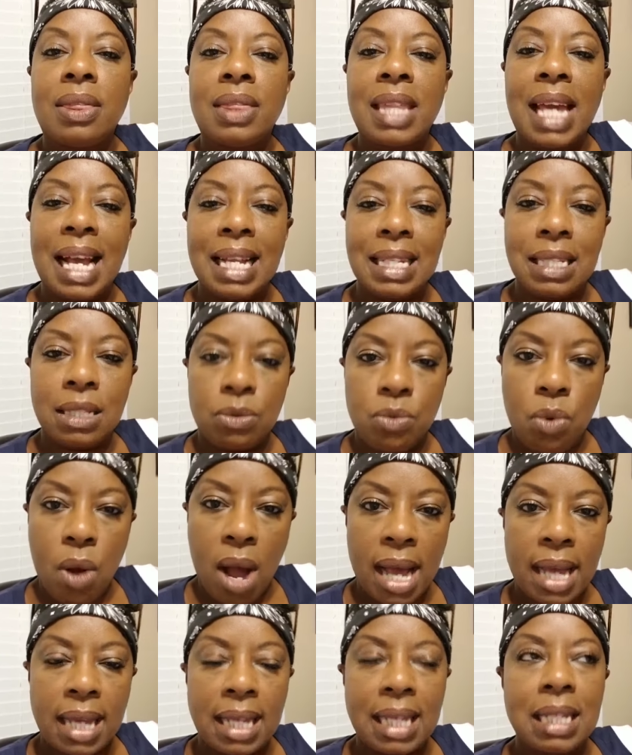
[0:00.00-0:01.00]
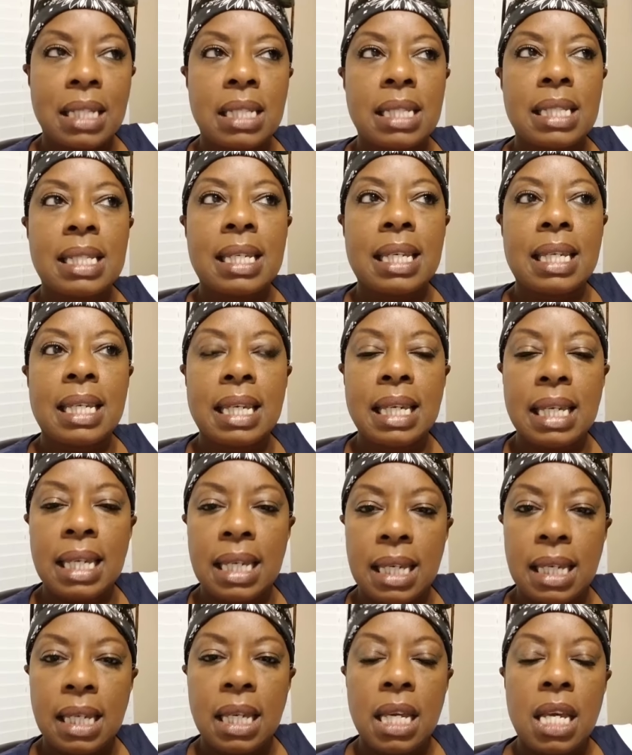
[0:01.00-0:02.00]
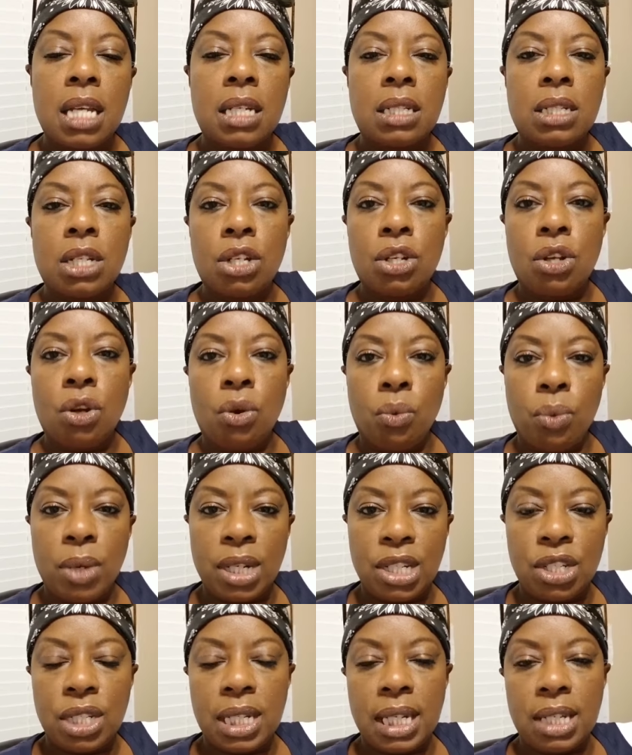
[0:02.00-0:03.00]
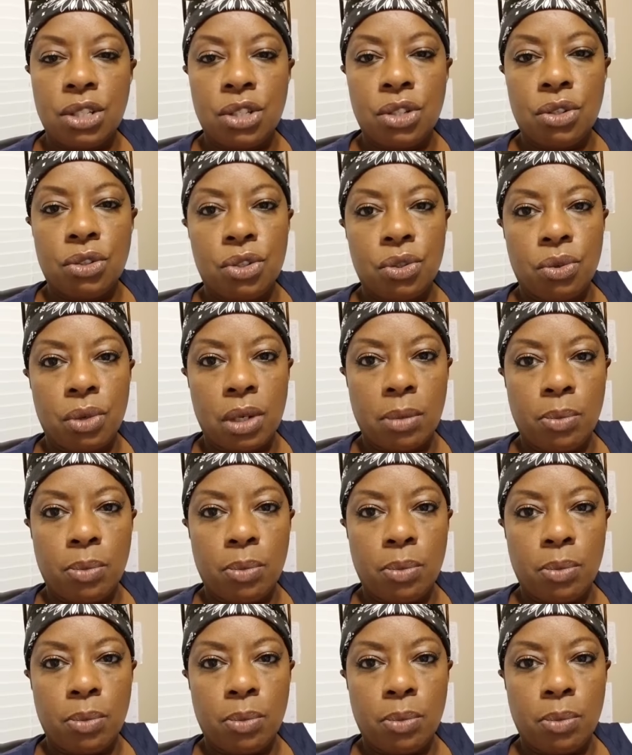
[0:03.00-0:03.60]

That's why it's key to know which days you're doing